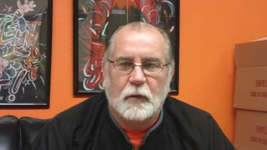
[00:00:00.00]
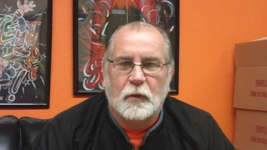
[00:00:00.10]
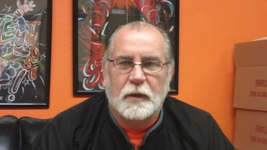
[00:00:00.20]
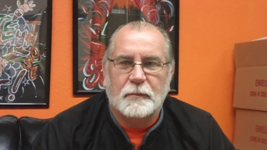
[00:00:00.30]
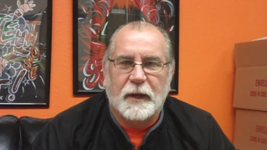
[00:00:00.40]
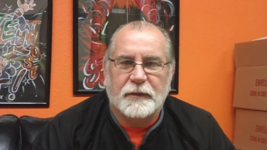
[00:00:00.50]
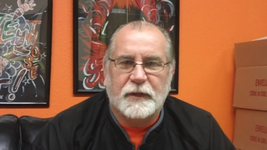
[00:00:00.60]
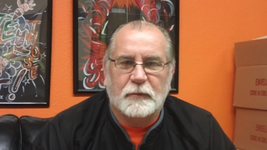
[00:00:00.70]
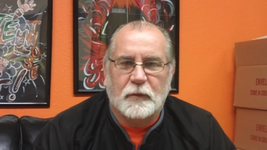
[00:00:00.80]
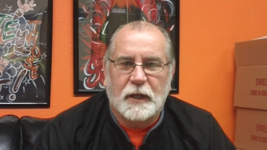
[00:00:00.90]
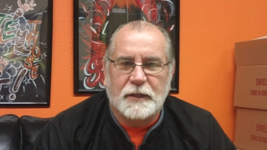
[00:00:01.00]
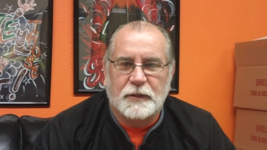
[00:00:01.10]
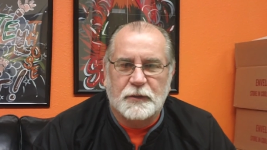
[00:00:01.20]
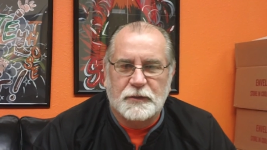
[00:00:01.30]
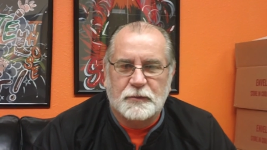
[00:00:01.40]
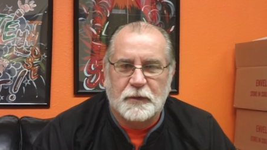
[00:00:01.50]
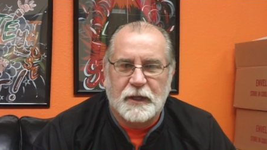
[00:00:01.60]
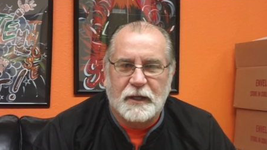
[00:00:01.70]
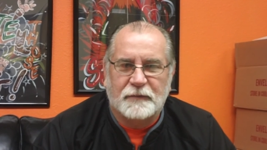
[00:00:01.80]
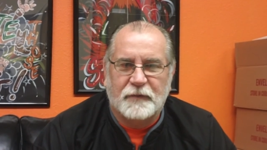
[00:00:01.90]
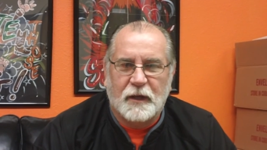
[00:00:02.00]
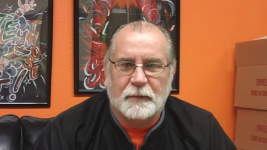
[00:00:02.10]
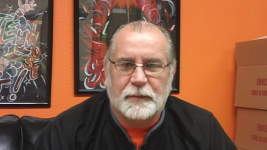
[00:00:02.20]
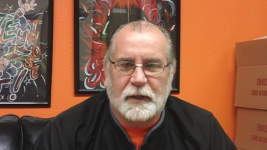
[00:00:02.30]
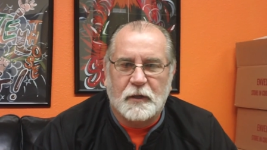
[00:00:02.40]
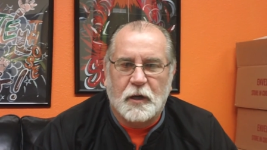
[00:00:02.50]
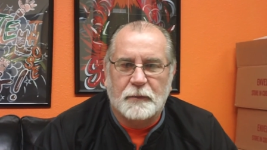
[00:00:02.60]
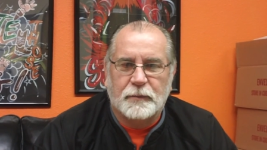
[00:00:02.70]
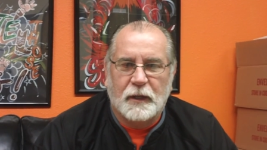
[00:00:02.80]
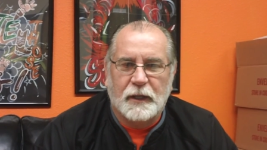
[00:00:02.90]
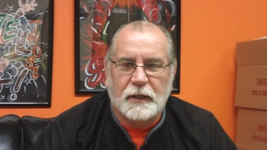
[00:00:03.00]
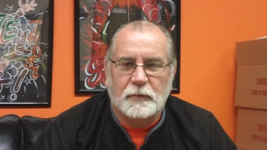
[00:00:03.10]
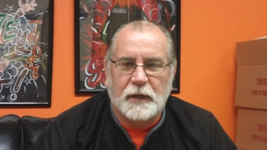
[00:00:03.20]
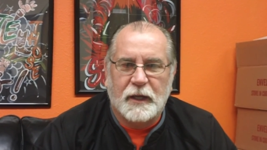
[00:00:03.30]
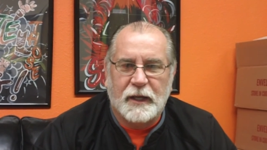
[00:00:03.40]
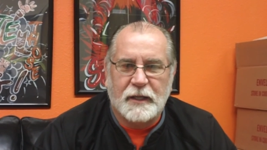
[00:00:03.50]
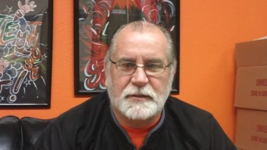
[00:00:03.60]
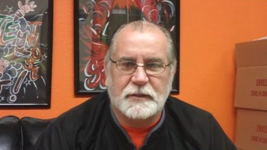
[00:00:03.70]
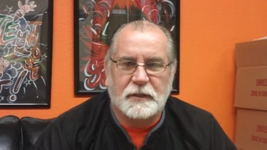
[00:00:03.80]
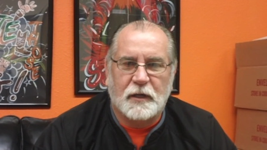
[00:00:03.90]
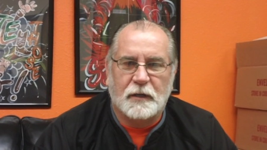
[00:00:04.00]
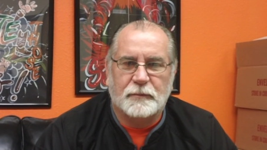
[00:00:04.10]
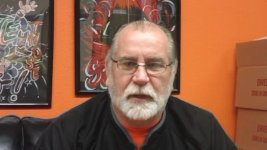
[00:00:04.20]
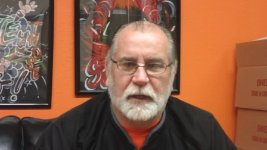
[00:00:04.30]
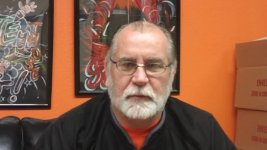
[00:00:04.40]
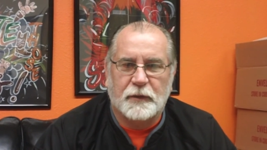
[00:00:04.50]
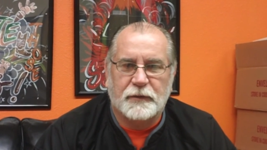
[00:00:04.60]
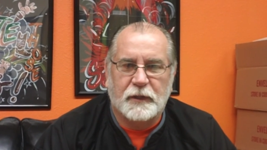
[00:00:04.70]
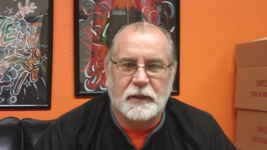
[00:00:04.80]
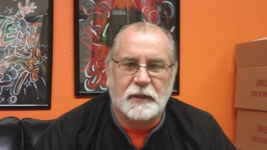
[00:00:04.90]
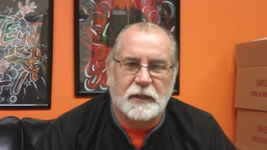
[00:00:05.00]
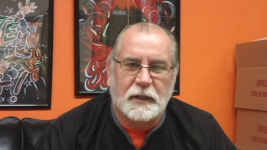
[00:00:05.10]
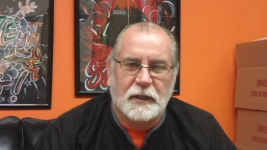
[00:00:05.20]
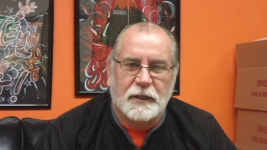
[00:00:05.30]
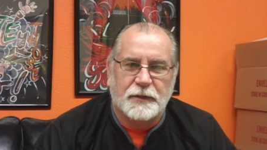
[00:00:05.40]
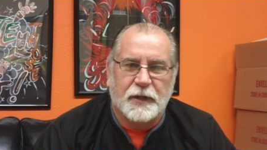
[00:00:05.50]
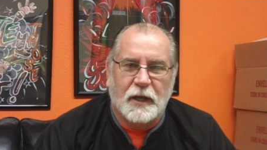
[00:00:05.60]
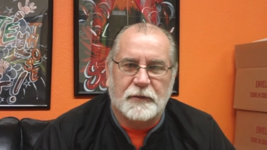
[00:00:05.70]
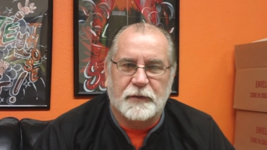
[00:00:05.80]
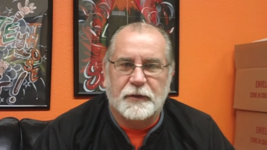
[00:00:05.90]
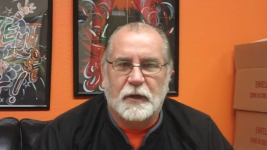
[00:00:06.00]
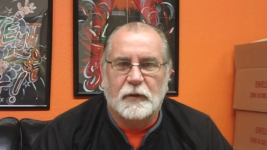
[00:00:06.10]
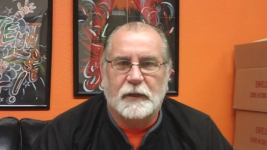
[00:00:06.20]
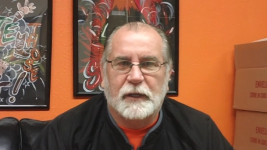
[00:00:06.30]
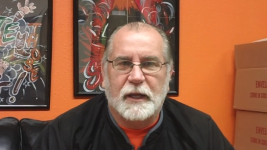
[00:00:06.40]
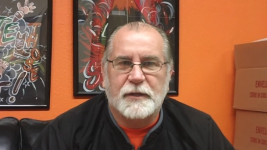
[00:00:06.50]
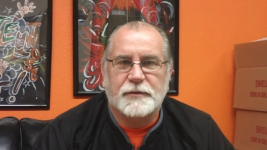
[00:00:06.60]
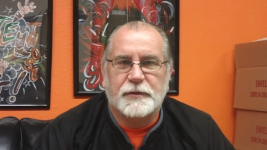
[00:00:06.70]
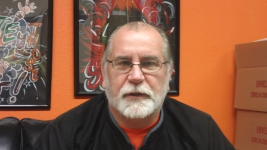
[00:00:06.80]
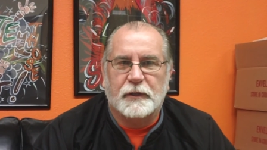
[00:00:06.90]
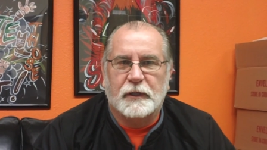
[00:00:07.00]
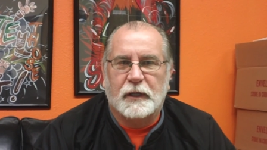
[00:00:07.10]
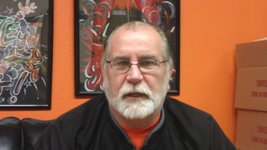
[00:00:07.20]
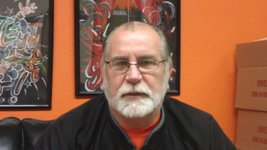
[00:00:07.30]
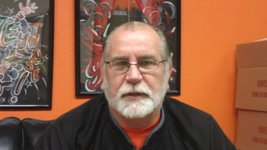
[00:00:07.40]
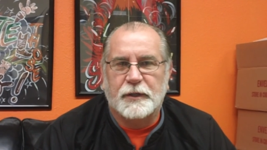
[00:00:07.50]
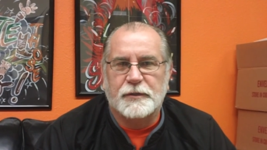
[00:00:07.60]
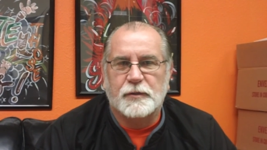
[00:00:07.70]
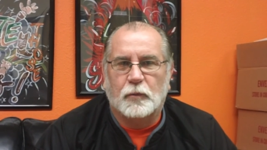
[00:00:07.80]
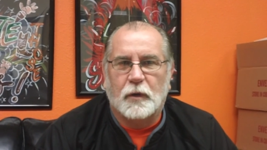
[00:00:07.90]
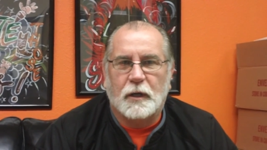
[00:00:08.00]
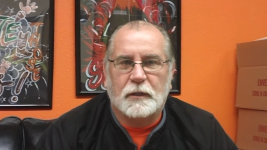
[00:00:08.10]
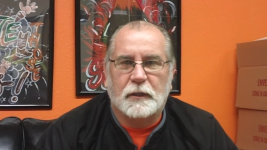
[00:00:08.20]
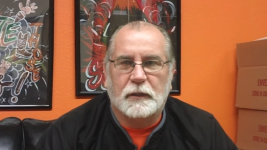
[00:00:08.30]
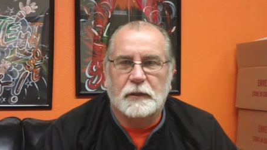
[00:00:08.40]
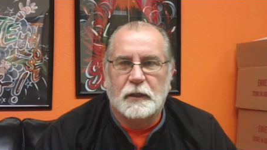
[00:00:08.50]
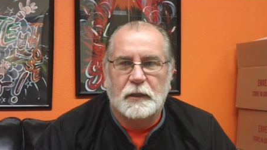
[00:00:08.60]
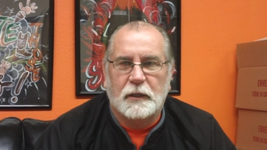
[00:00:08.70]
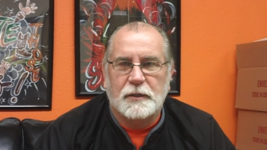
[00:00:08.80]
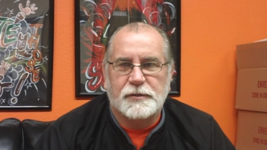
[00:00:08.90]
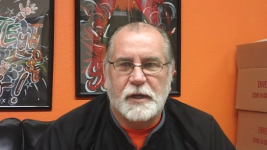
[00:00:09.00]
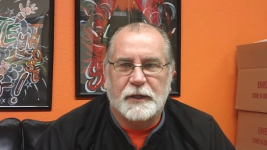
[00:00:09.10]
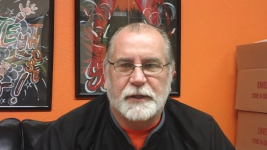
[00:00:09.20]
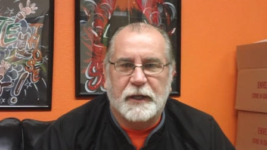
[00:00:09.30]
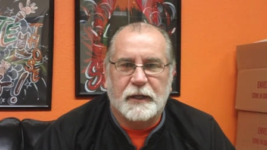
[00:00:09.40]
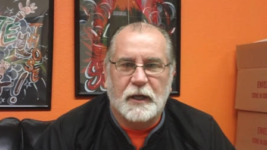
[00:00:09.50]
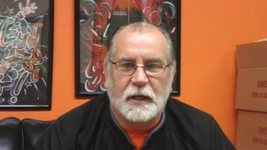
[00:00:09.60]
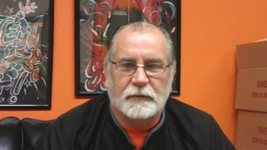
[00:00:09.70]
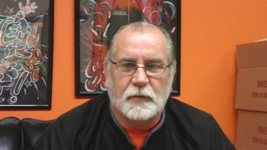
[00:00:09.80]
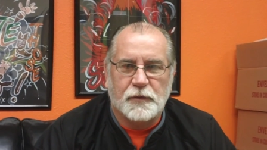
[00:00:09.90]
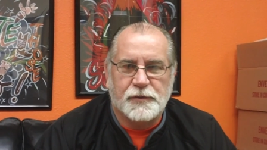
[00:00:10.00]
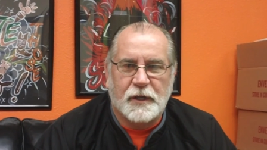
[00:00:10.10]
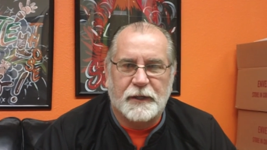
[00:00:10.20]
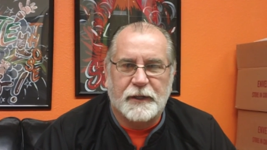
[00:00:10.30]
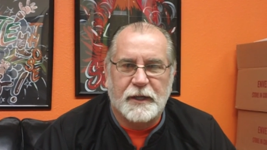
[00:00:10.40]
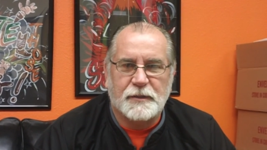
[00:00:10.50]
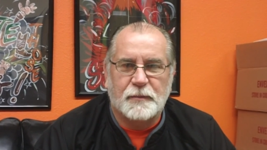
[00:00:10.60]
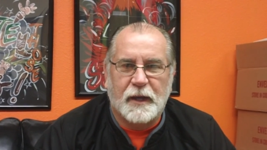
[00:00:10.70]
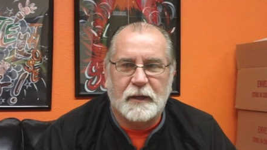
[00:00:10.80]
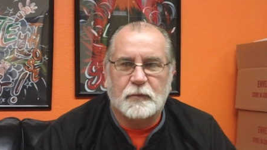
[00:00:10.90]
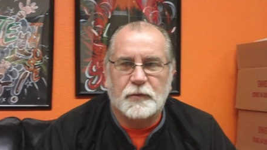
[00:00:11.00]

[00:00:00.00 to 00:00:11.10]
Well, the main thing we got to do is we got to develop our guard play. We had excellent guard play with Keandre Nolan last year, Tanisha Walker, Shantae Goff. Of course, Shantae's back.